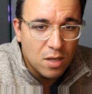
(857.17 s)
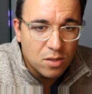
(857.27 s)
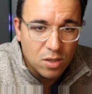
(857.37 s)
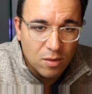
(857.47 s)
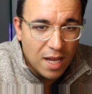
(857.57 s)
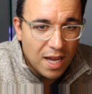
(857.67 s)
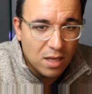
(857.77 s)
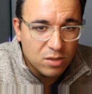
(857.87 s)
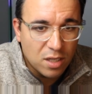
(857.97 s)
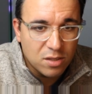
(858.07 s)
So A
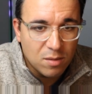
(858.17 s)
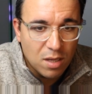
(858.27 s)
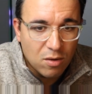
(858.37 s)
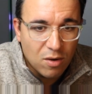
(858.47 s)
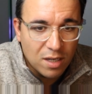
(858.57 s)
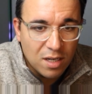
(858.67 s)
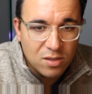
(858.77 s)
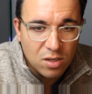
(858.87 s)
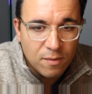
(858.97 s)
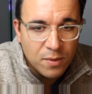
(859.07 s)
looks like it's going to be the correct
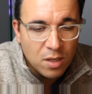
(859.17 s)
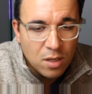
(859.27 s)
answer.